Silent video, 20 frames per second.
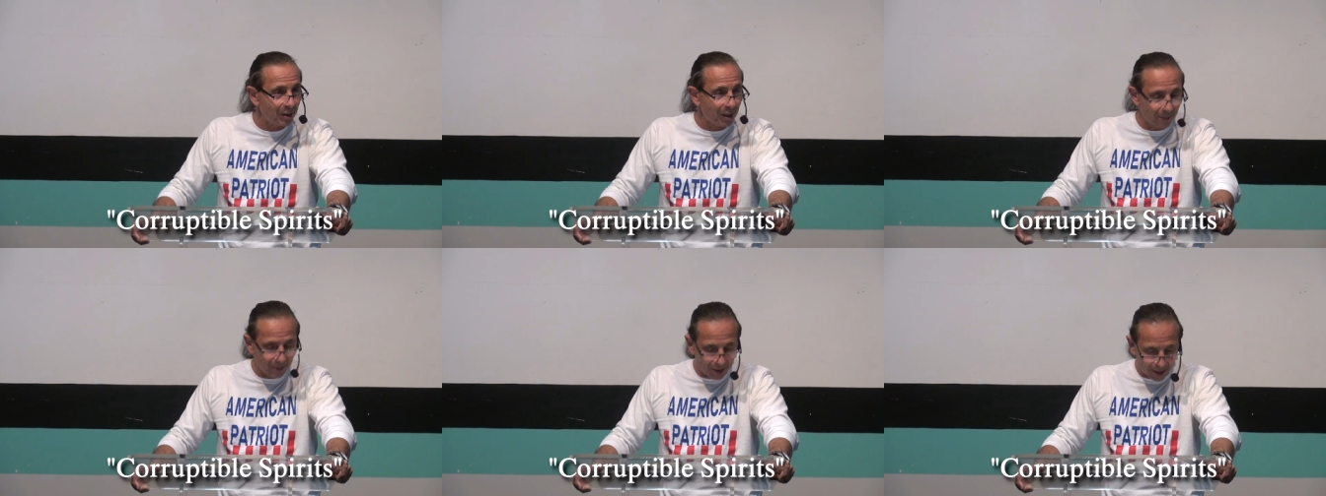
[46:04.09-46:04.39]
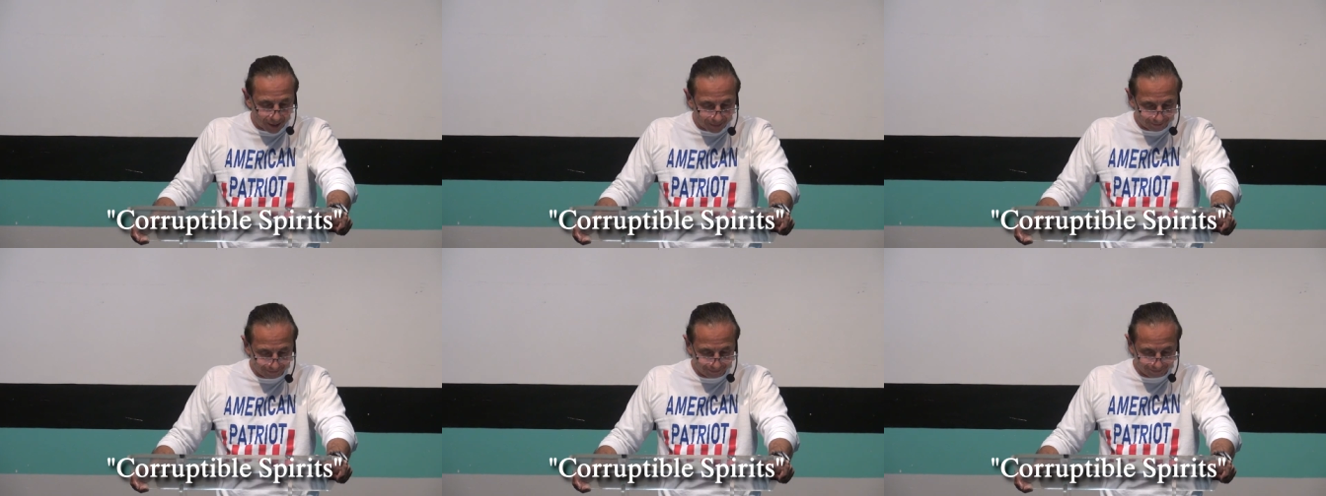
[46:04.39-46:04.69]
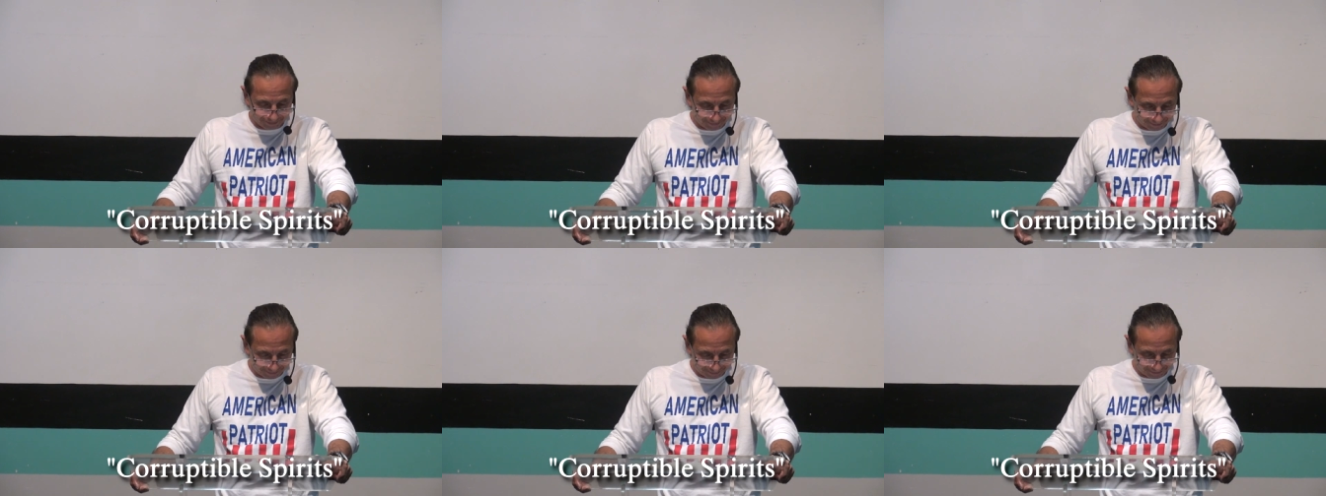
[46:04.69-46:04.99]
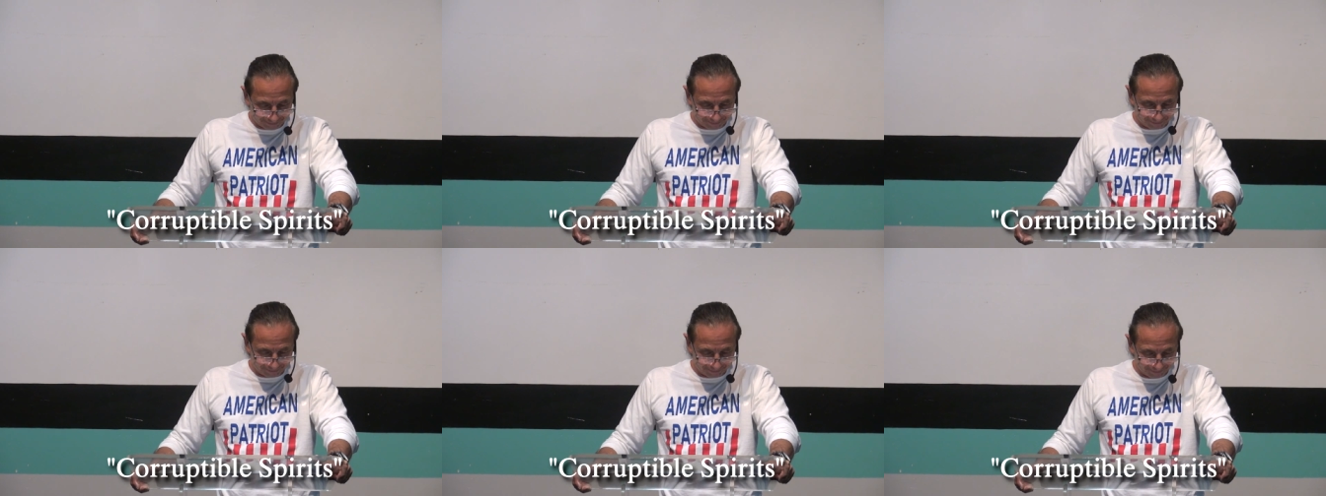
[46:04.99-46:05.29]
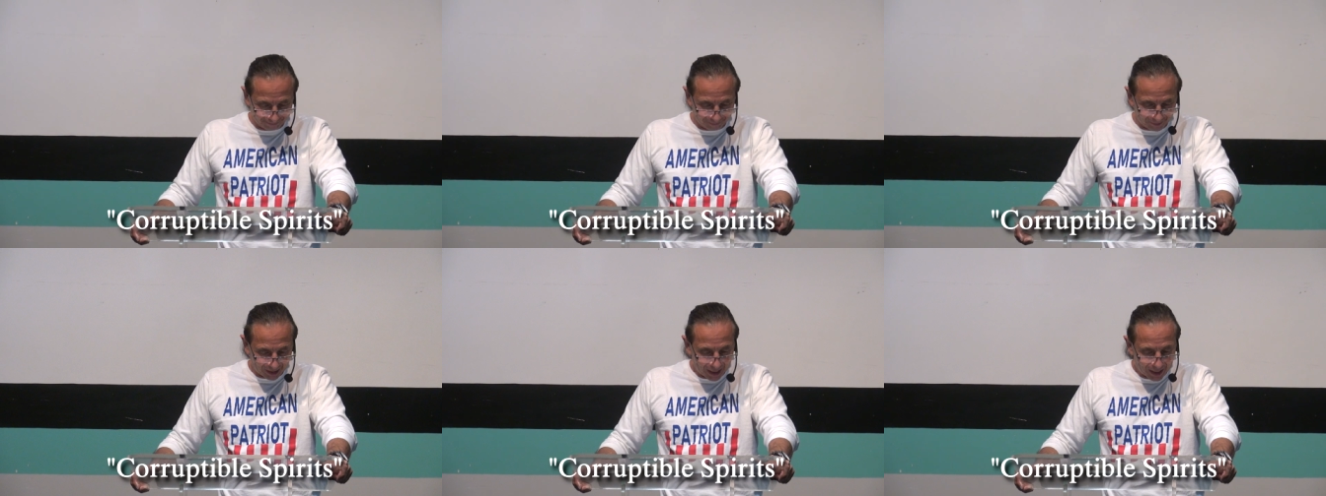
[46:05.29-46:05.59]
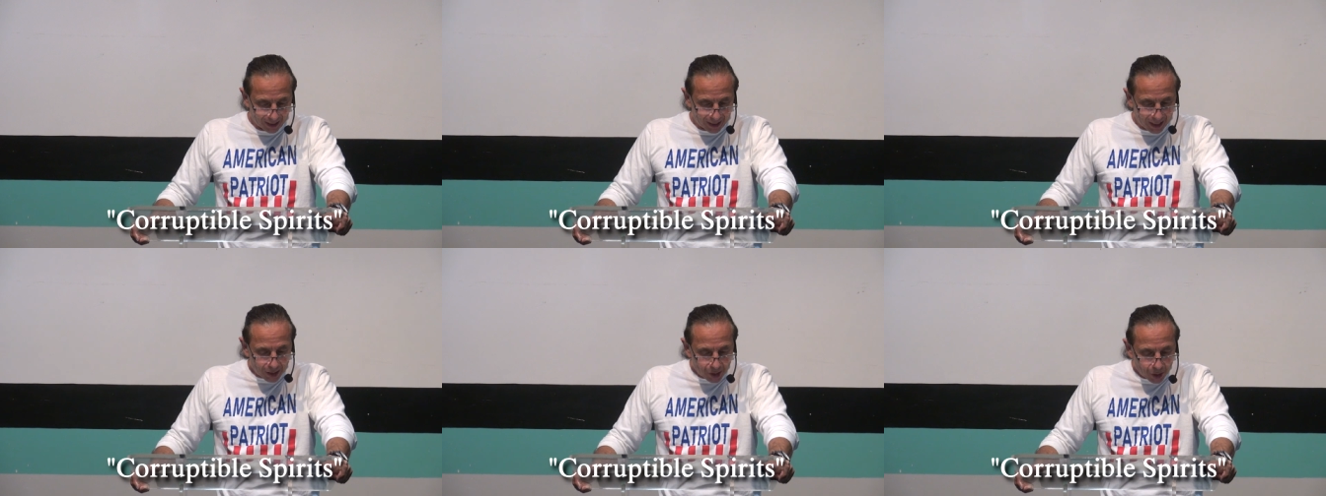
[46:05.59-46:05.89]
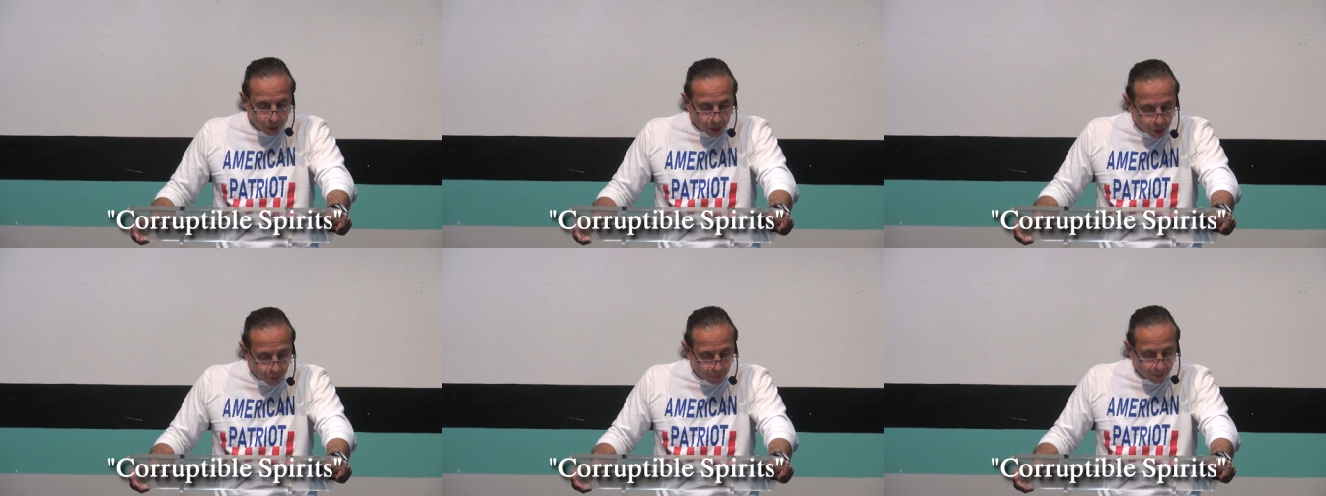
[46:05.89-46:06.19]
Amen. These
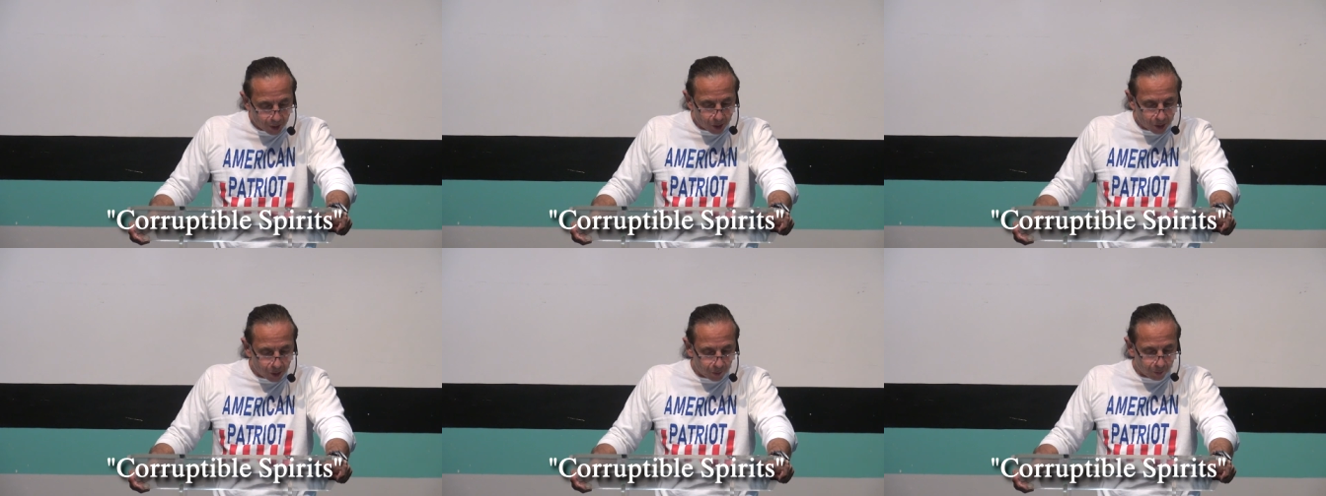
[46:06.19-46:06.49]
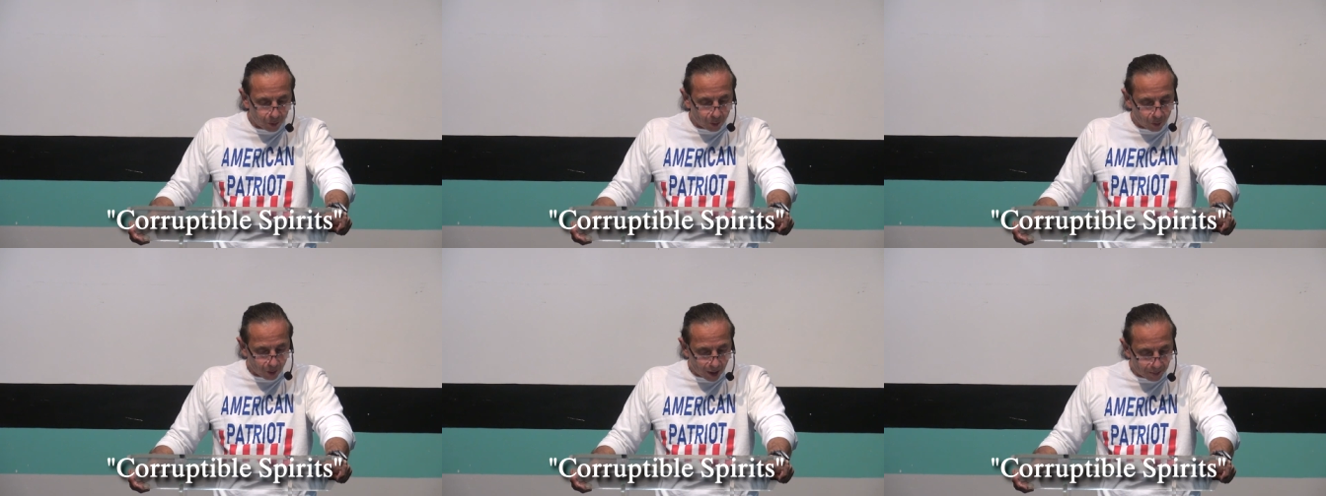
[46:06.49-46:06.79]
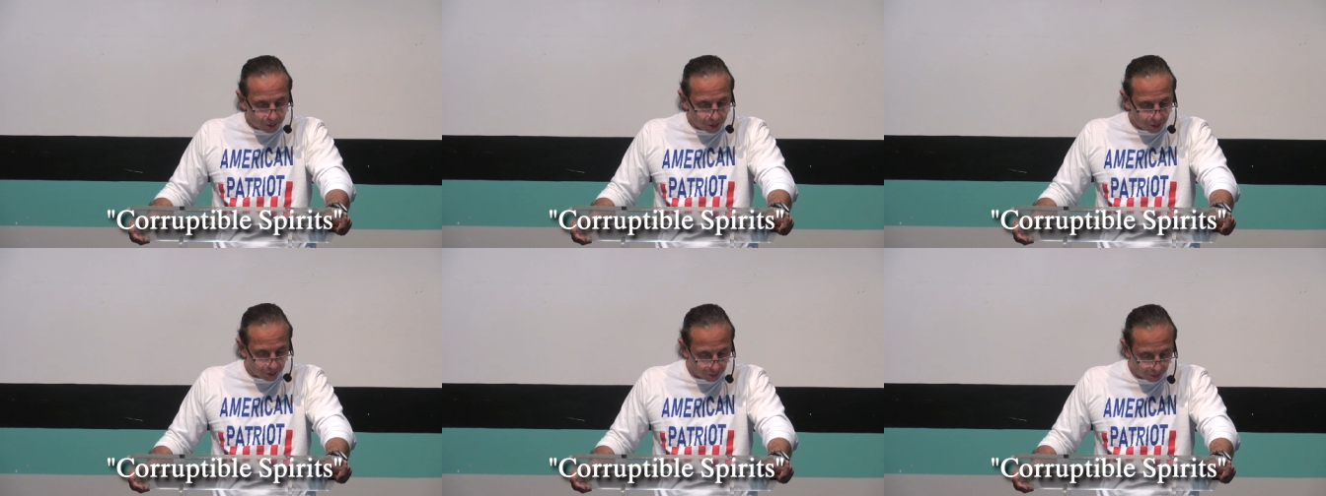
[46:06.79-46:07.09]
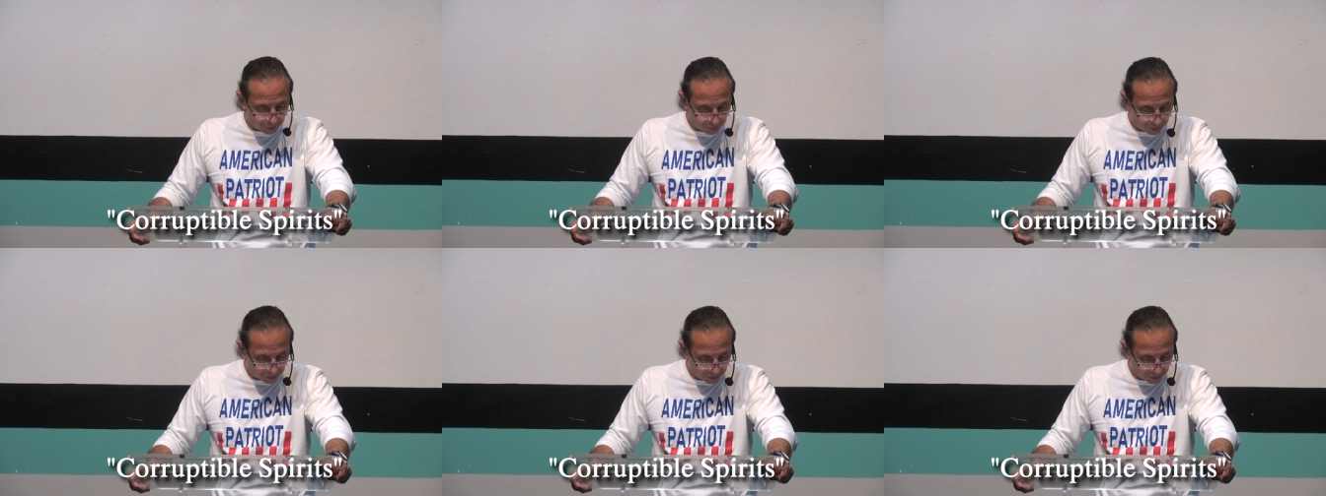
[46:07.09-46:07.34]
are spirits of corruption.